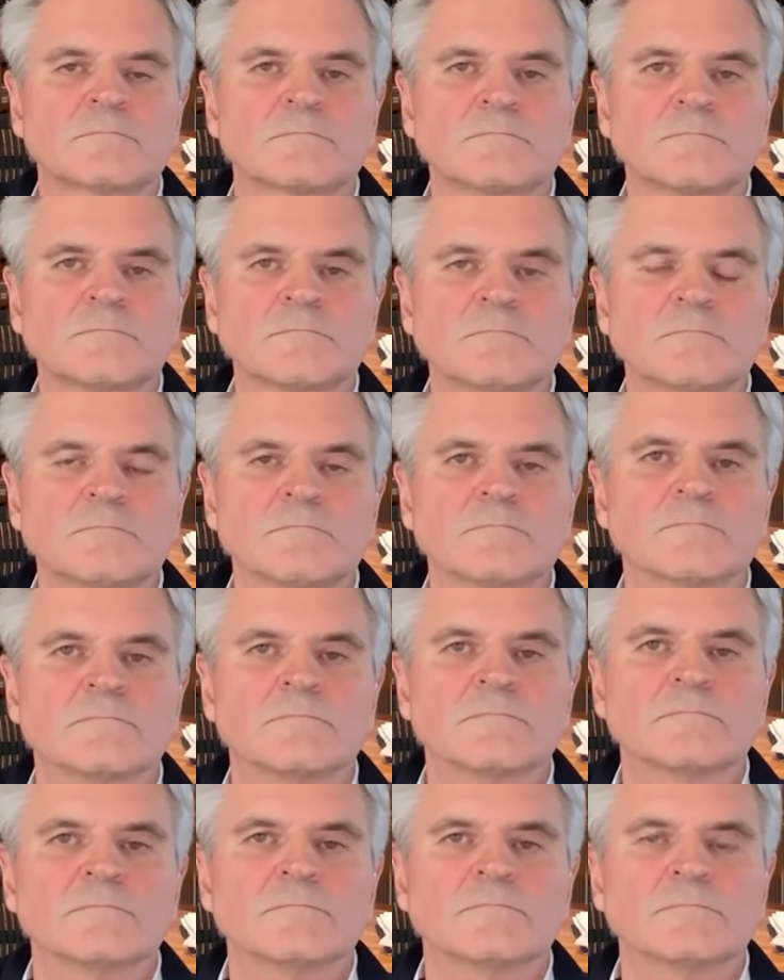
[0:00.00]

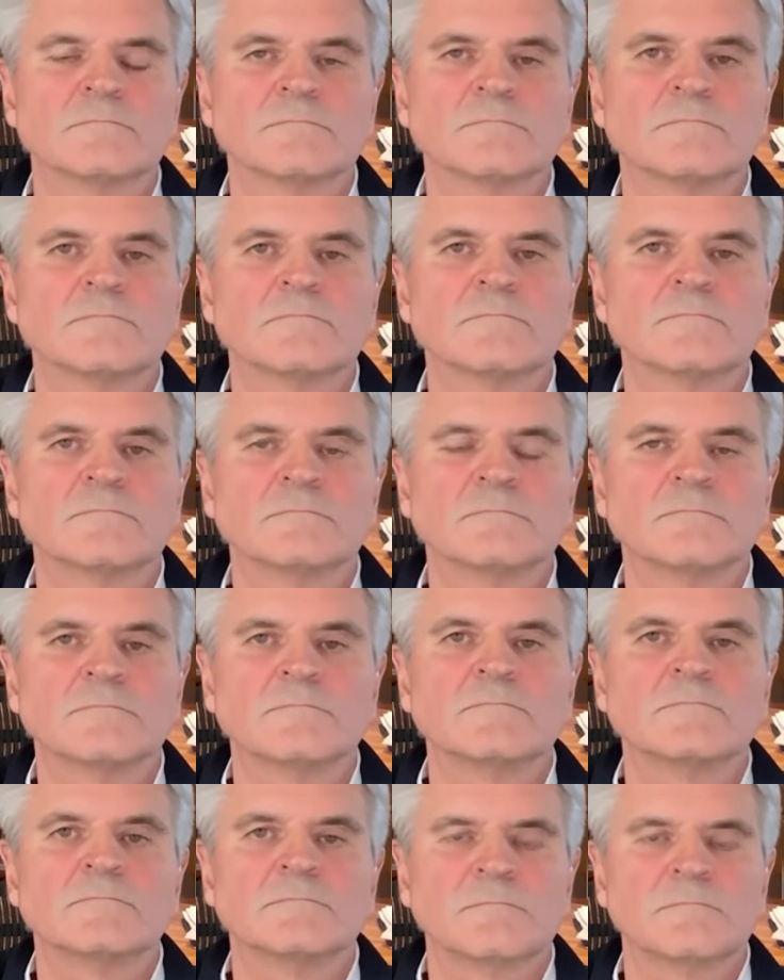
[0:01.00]

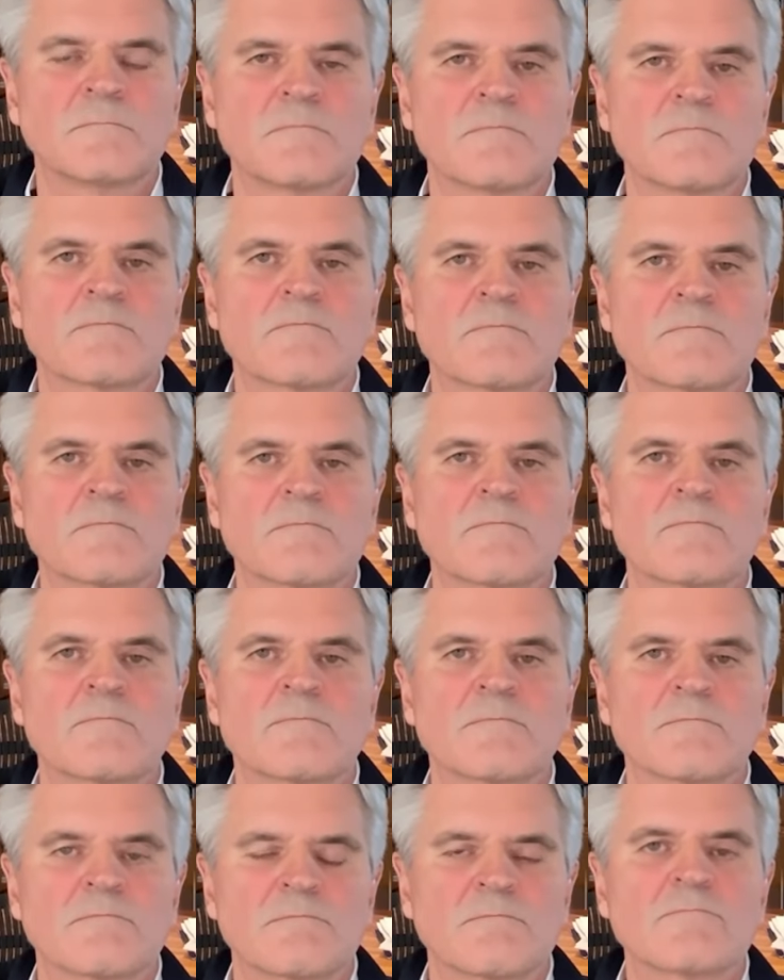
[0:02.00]

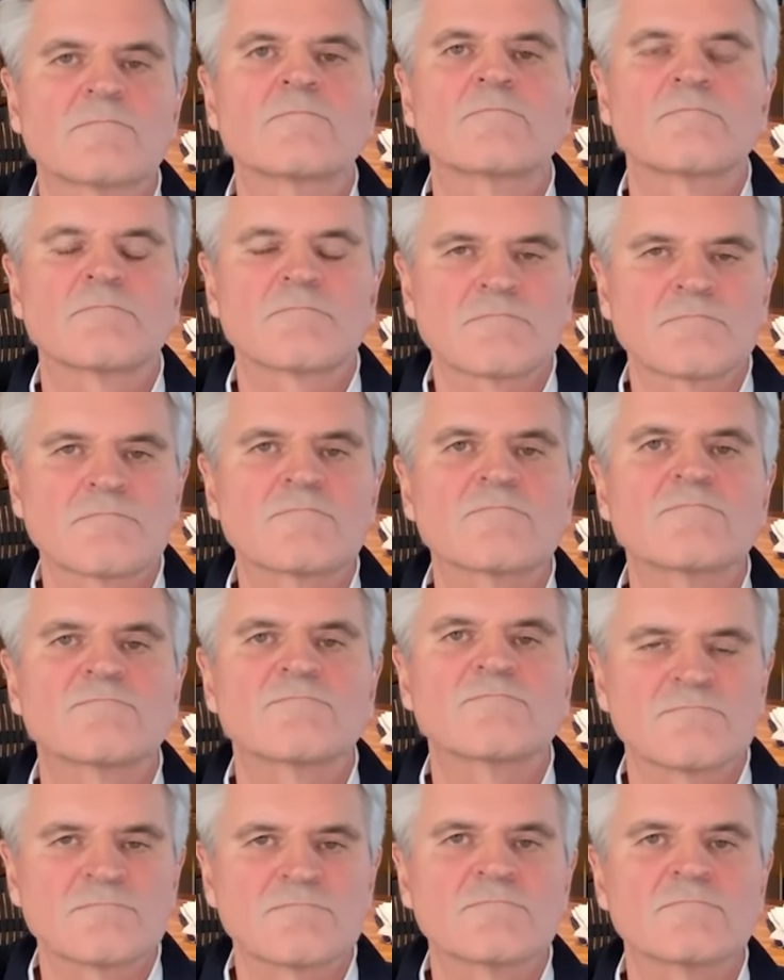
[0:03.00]

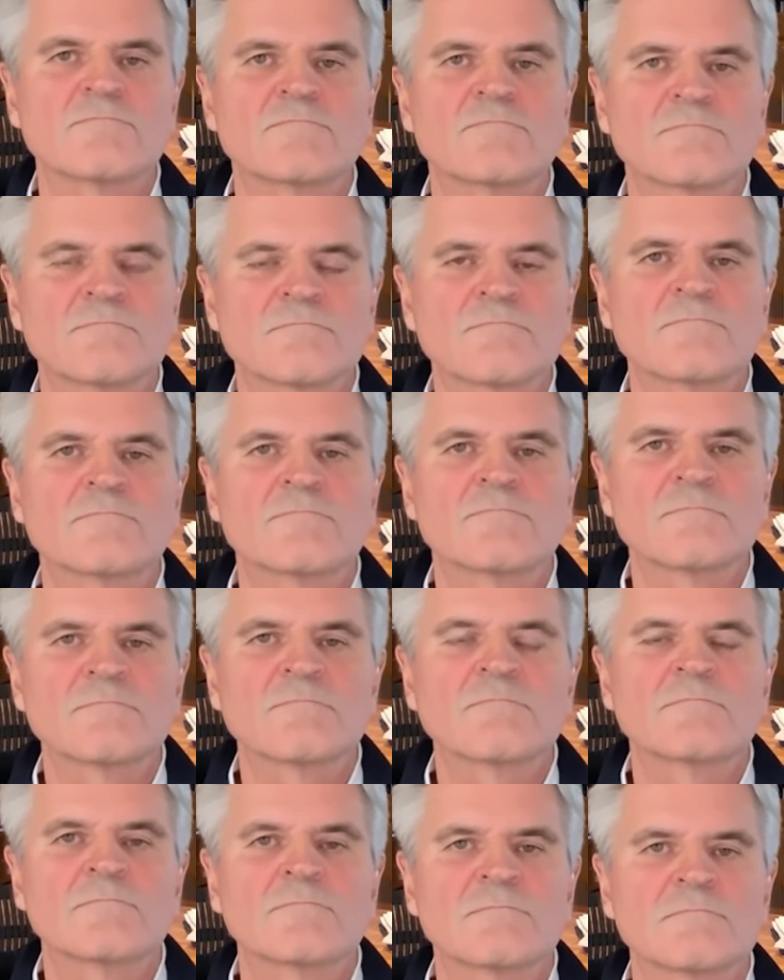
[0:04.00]

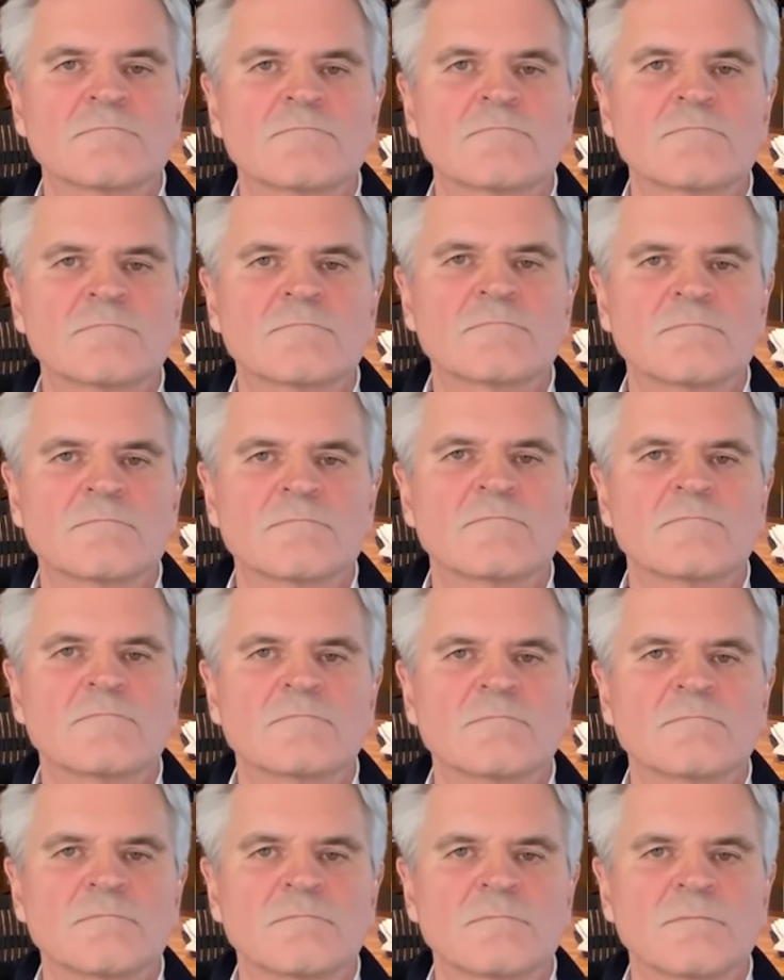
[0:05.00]

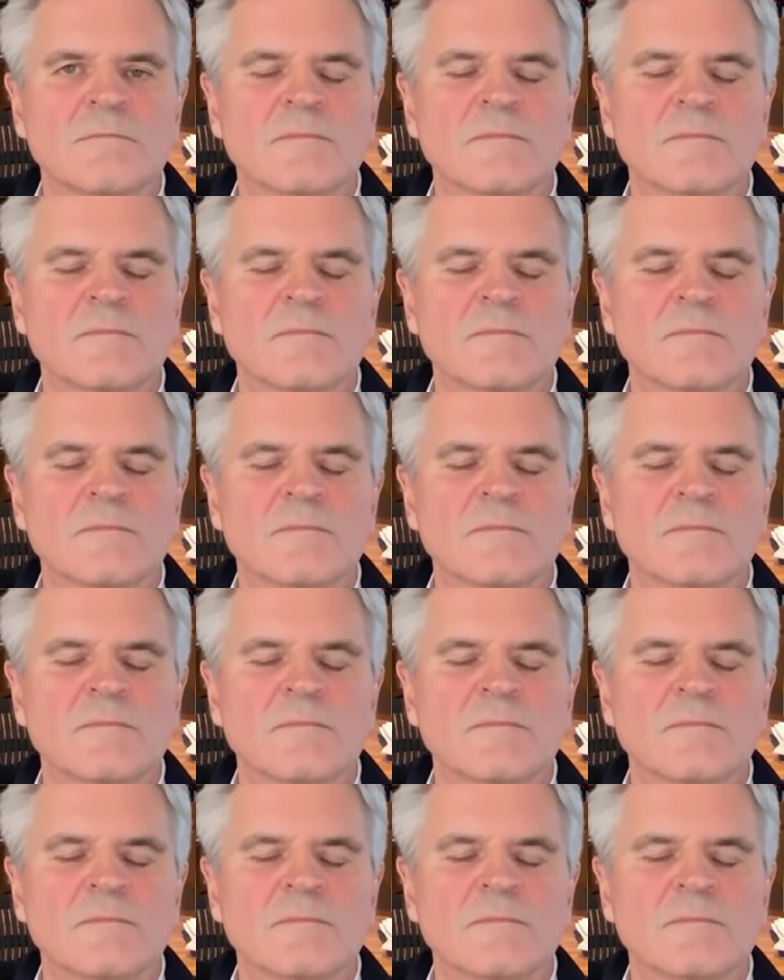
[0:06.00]
No words are spoken by the person on screen.